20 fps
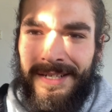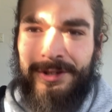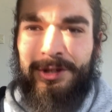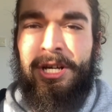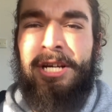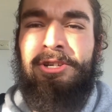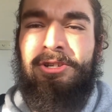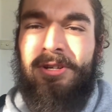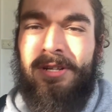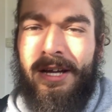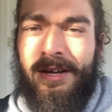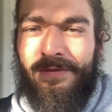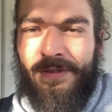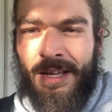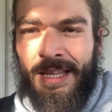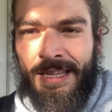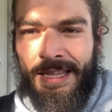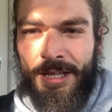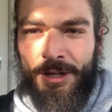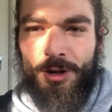change your life
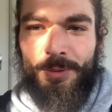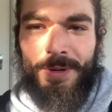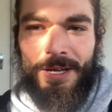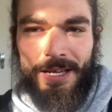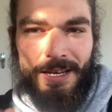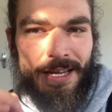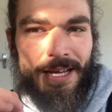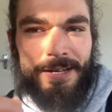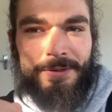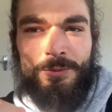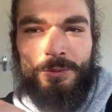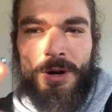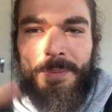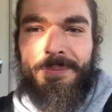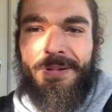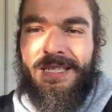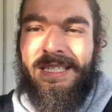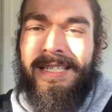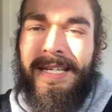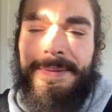a little bit, like
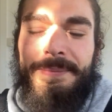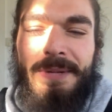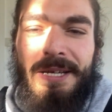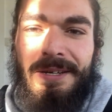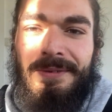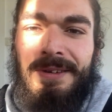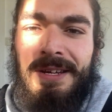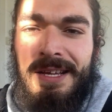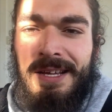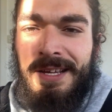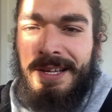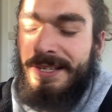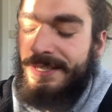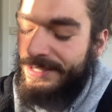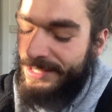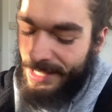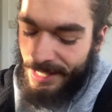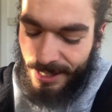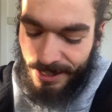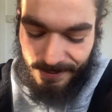1%, man.
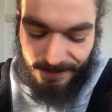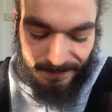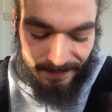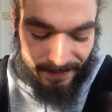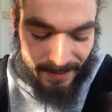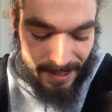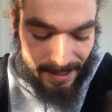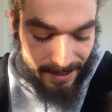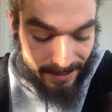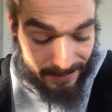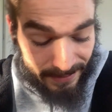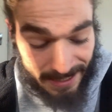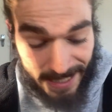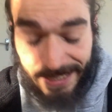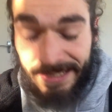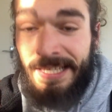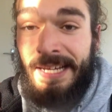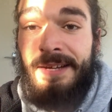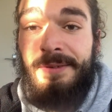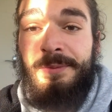So
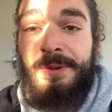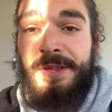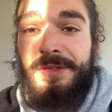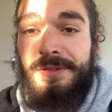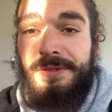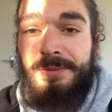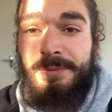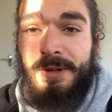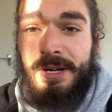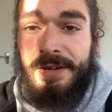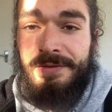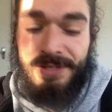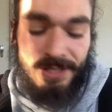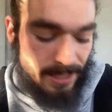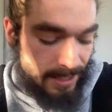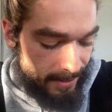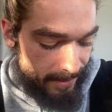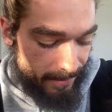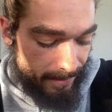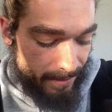take that with what I've
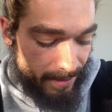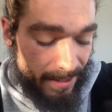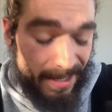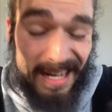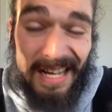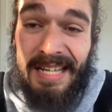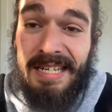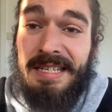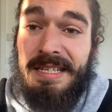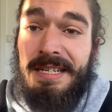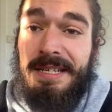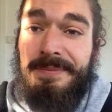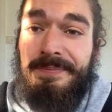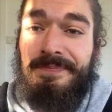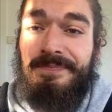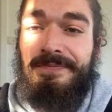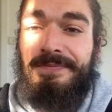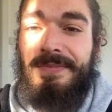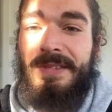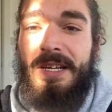said, and
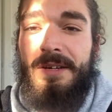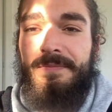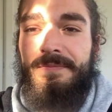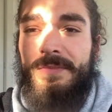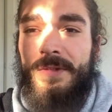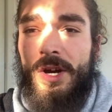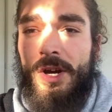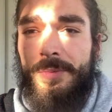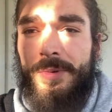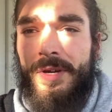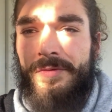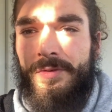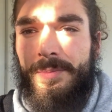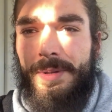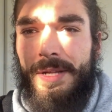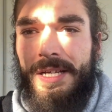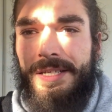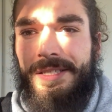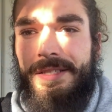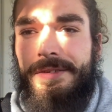yeah, hope you have a
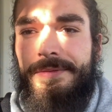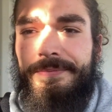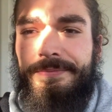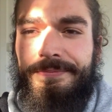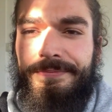blast.